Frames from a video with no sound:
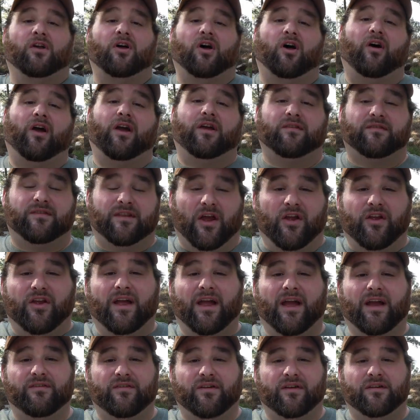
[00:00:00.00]
All right, there you
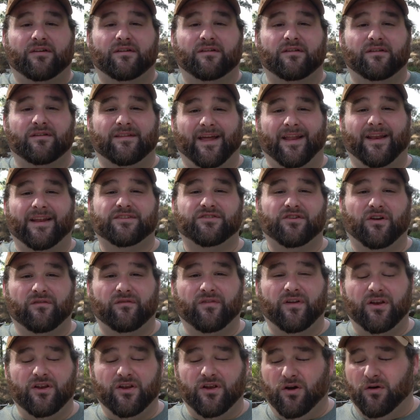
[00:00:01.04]
have it. That is our
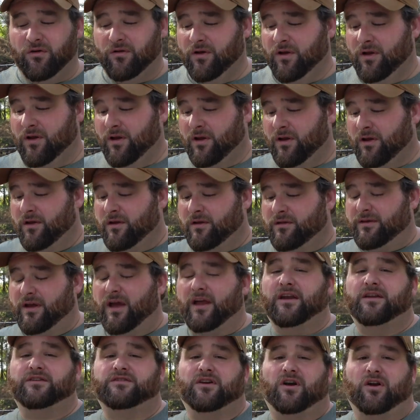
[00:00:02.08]
video.
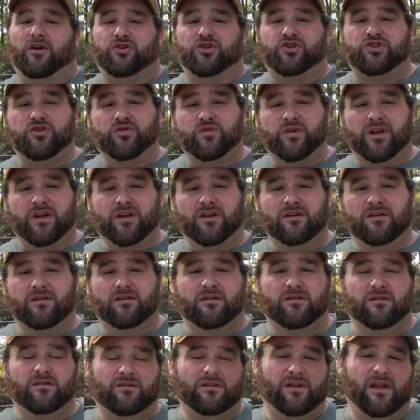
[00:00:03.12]
That is our shooting
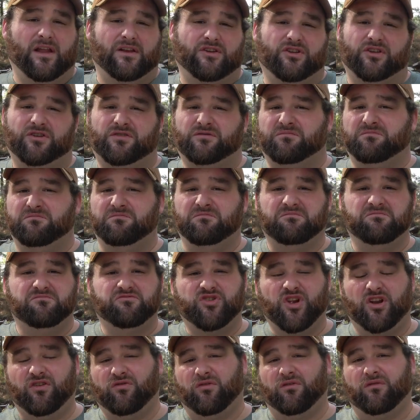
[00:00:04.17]
and just
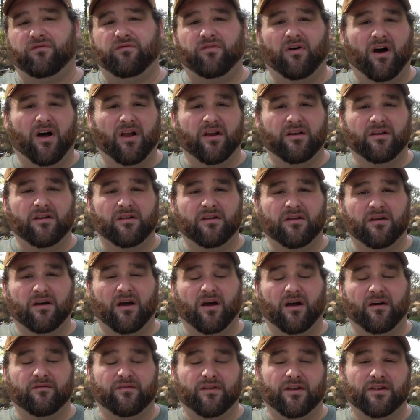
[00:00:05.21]
general fun
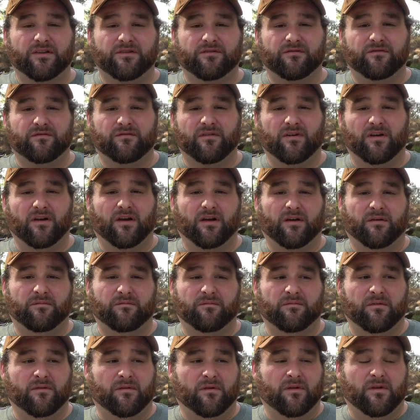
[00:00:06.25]
of these
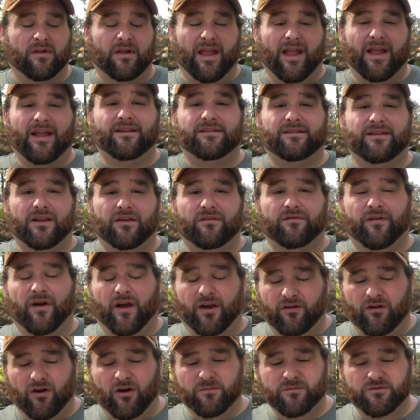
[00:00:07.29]
antique
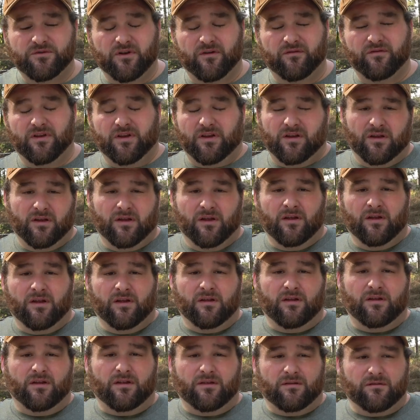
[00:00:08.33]
firearms of the
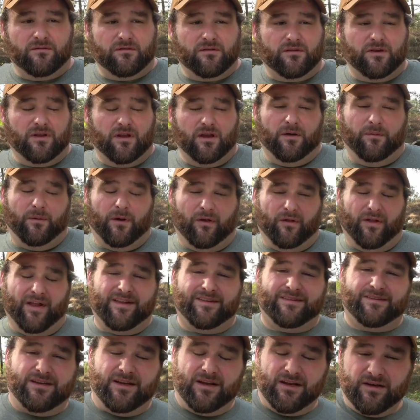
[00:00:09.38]
model
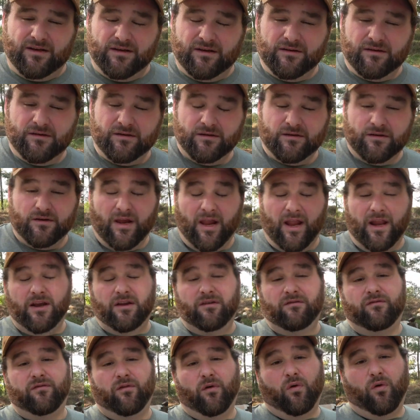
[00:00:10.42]

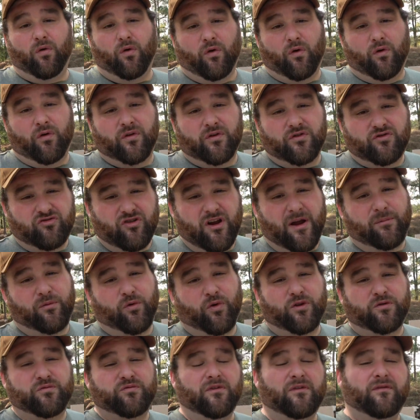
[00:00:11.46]
1884
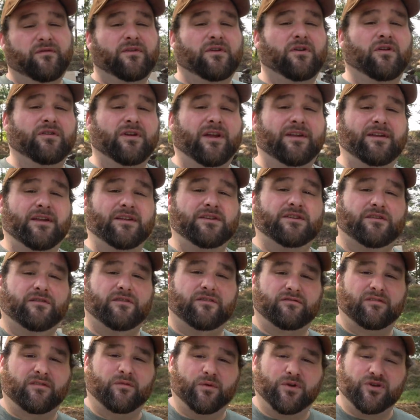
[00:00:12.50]
trapdoor Springfield and
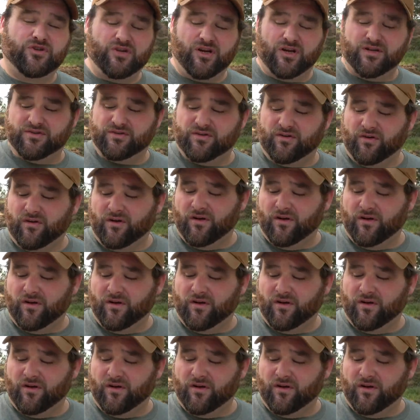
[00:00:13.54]
1873 Winchester.